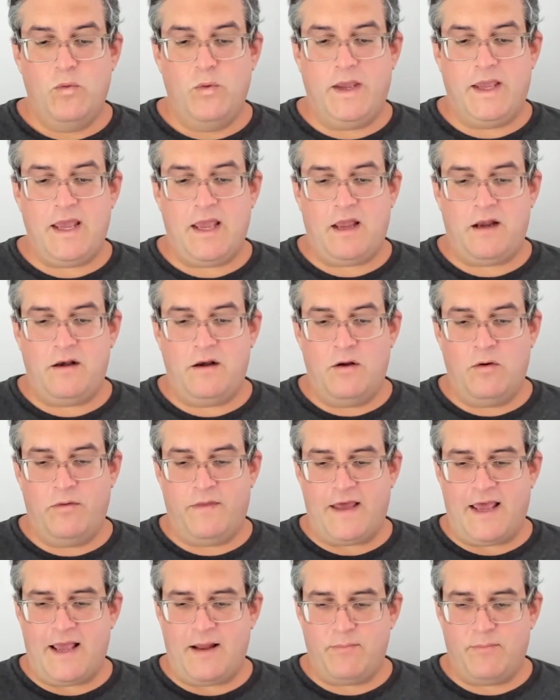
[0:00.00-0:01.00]
can't know
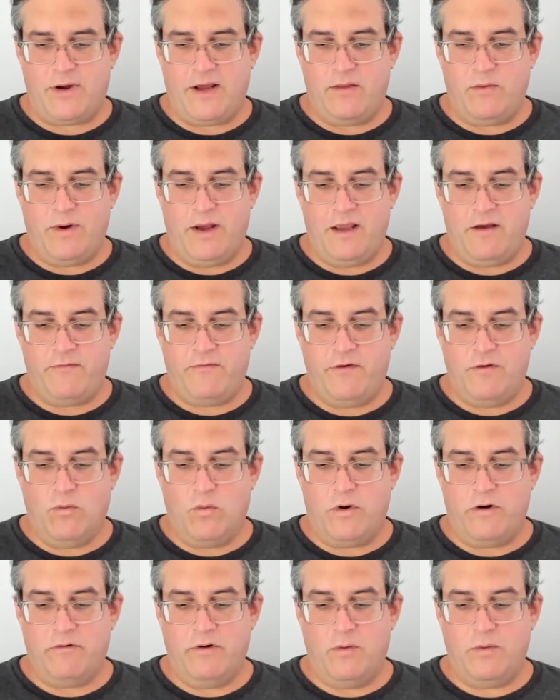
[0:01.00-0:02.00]
that. By the way, if you're
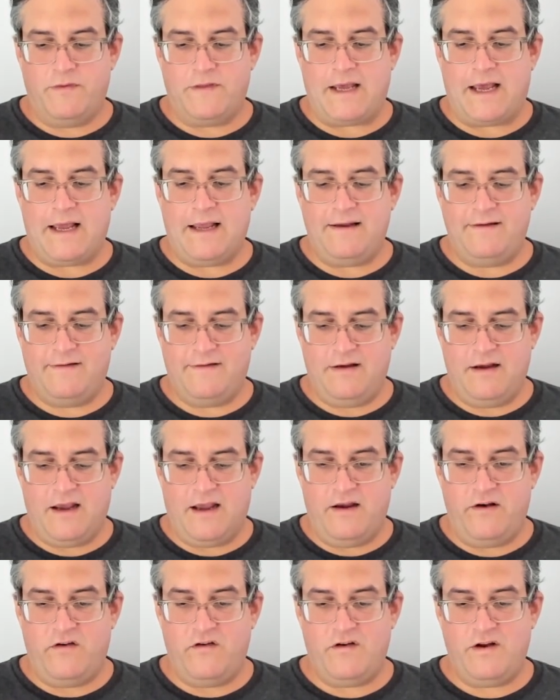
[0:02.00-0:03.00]
wondering what the
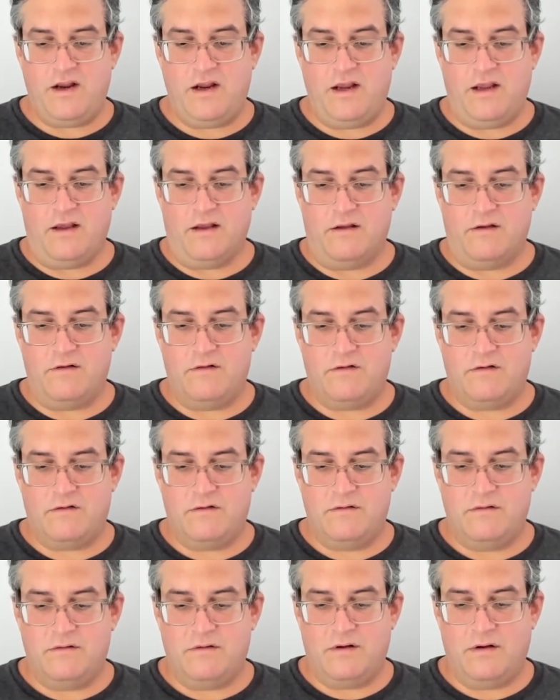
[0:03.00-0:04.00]
ICIG is,
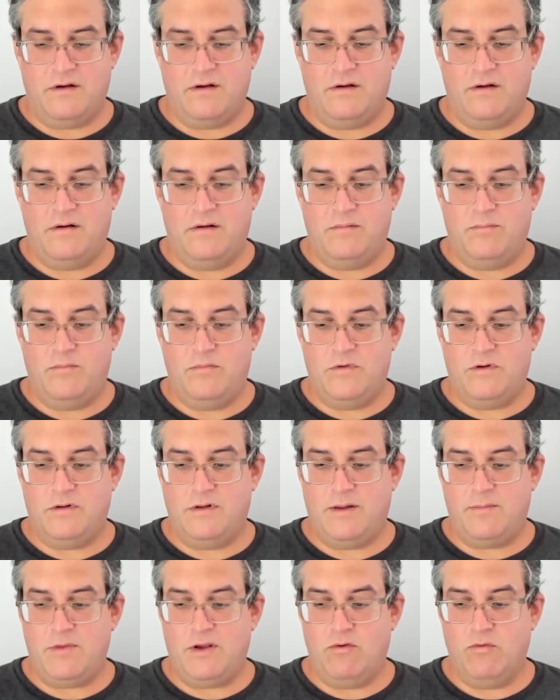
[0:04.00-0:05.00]

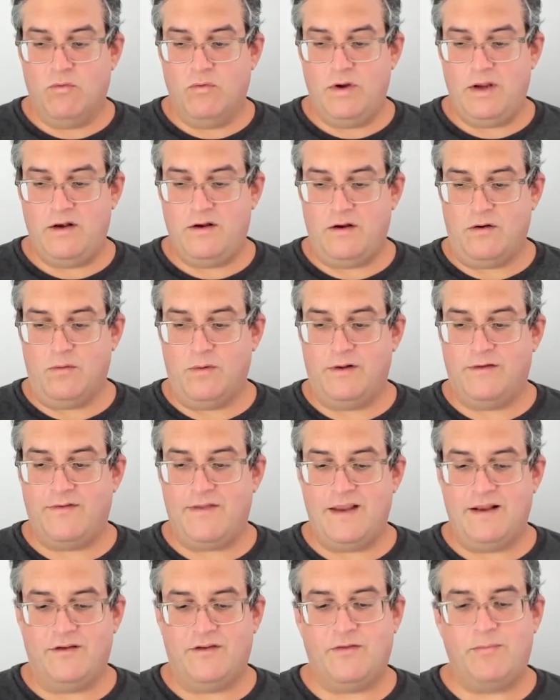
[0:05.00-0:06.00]
let me read you. It's
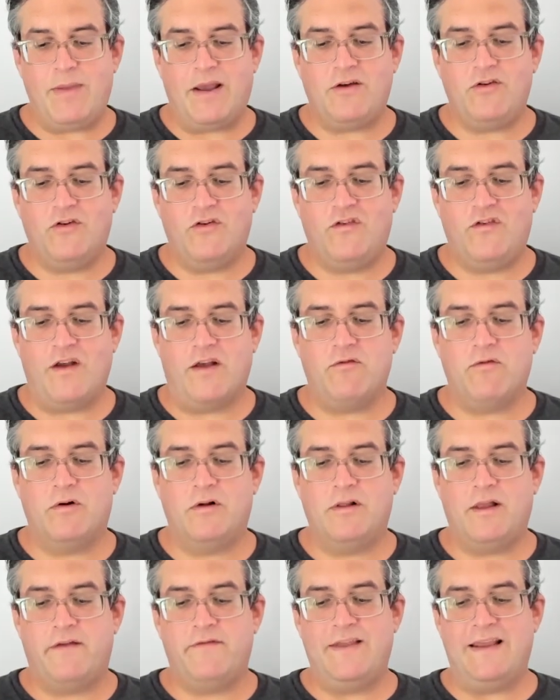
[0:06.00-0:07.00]
the Inspector
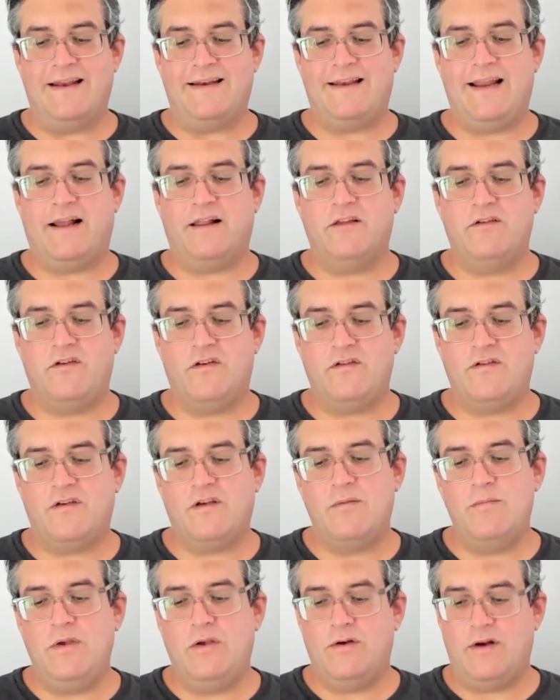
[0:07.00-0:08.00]
General of the Intelligence
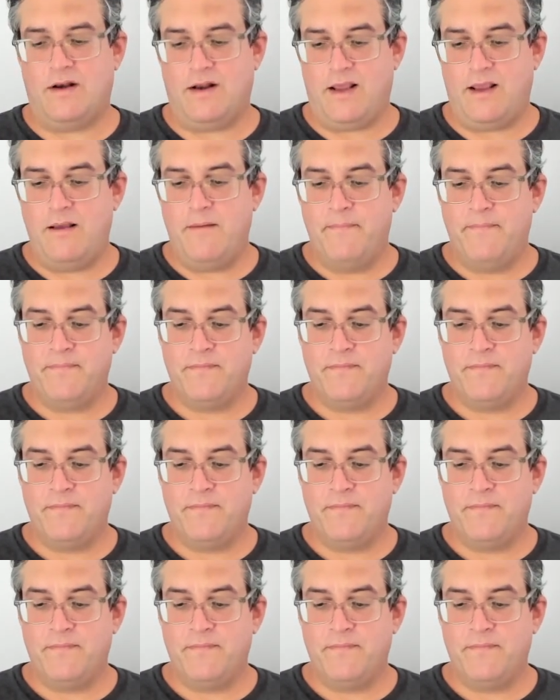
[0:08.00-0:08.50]
Community,